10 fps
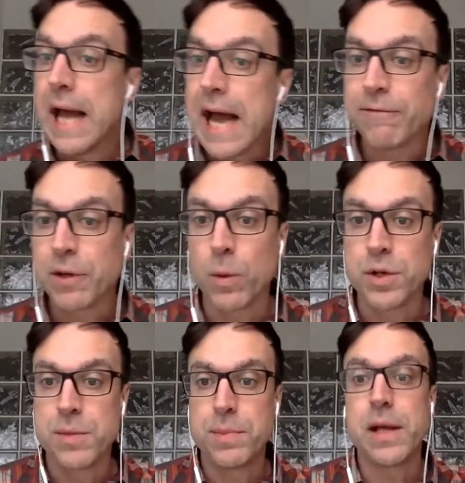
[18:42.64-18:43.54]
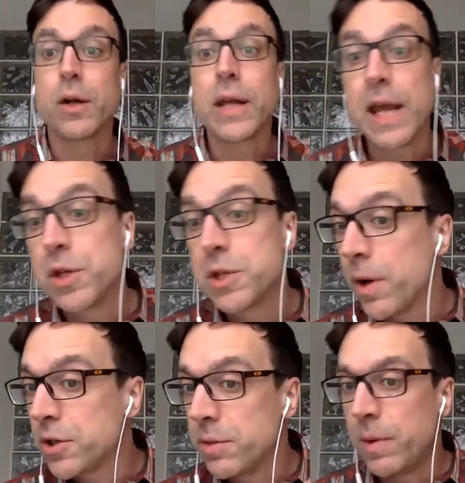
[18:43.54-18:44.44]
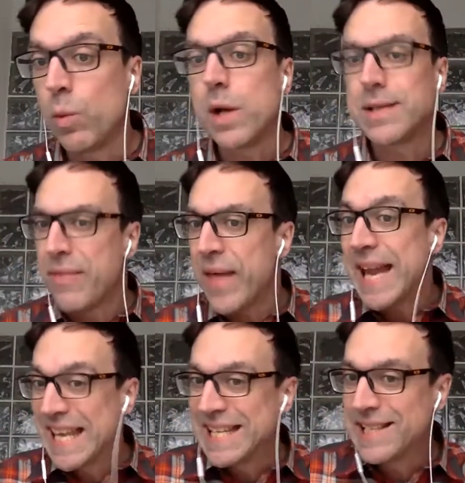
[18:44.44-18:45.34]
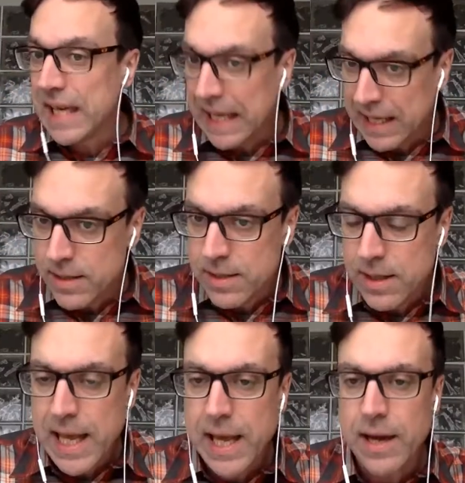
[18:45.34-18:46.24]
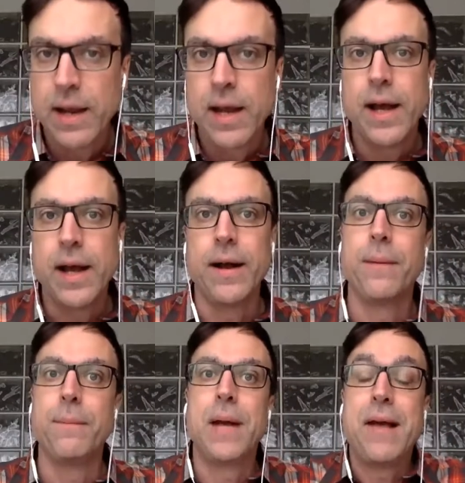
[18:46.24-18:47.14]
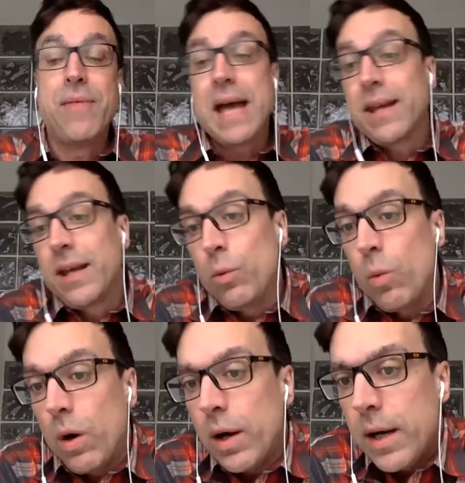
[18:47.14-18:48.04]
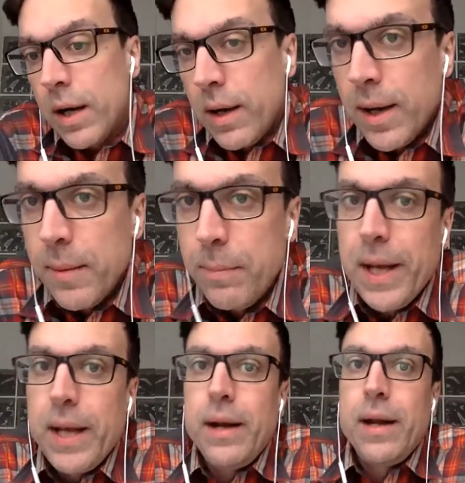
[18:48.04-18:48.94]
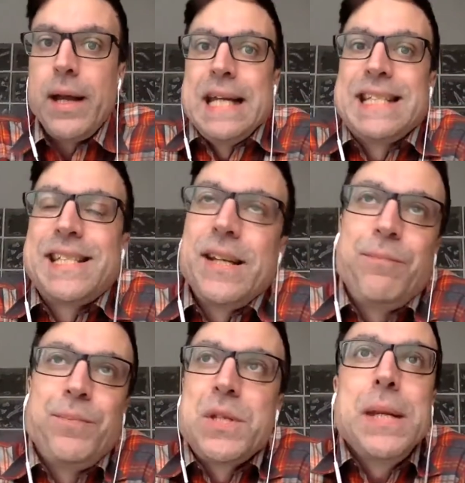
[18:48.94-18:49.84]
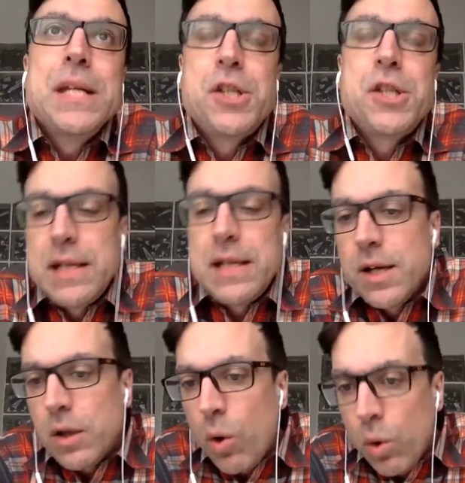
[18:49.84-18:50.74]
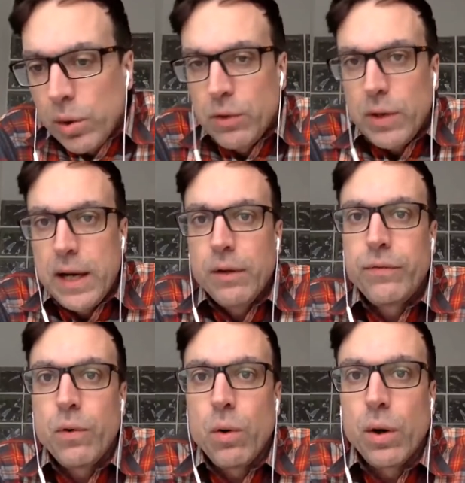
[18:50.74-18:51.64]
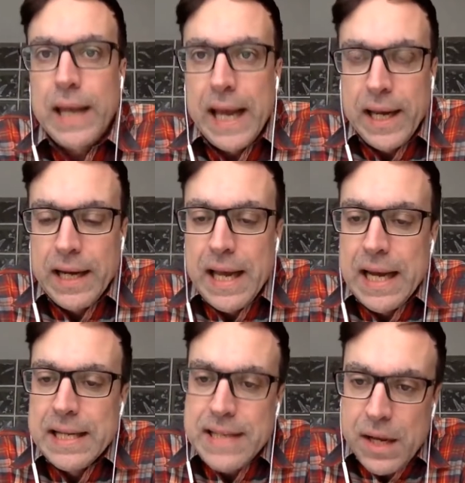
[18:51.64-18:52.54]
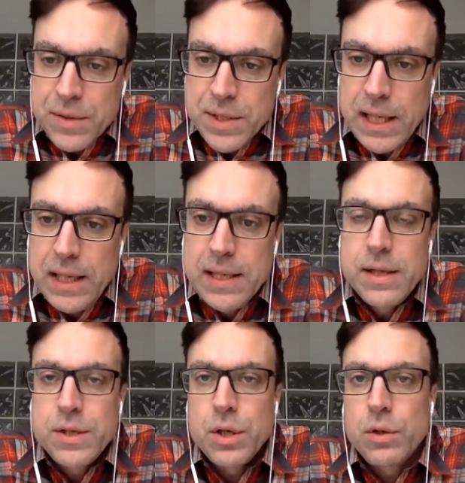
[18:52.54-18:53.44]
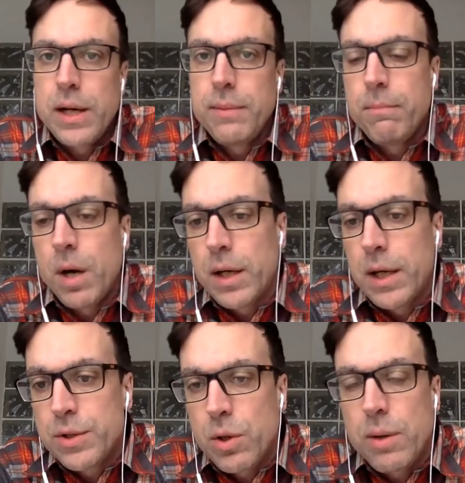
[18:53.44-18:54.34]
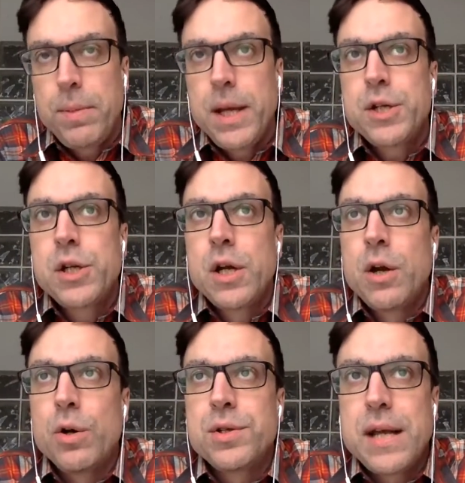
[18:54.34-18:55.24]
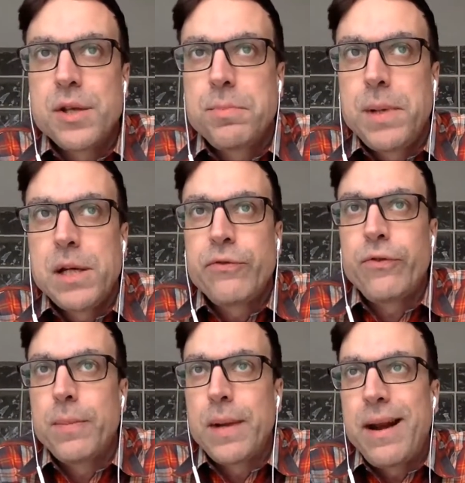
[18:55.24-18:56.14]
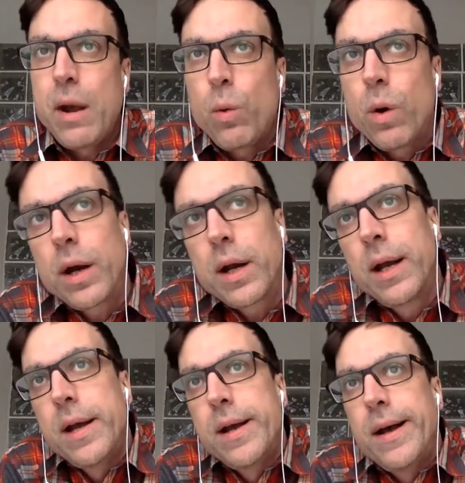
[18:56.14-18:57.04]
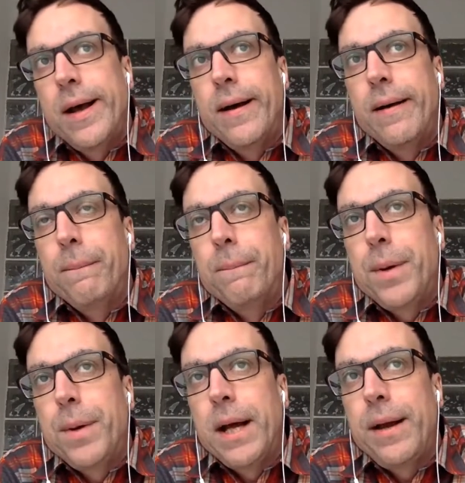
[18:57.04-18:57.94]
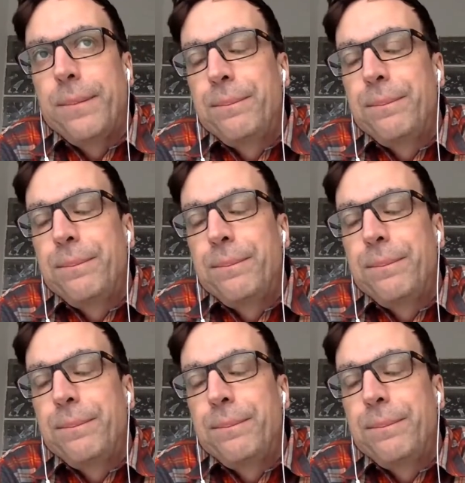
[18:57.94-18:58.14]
afterwards and be like, okay, well, you sponsored me once, and that is an in to that, and that can work. But to me, it's not the holy grail for getting it. And it sounds like it is, and it's a great marketing sort of pitch or sales pitch from a network. But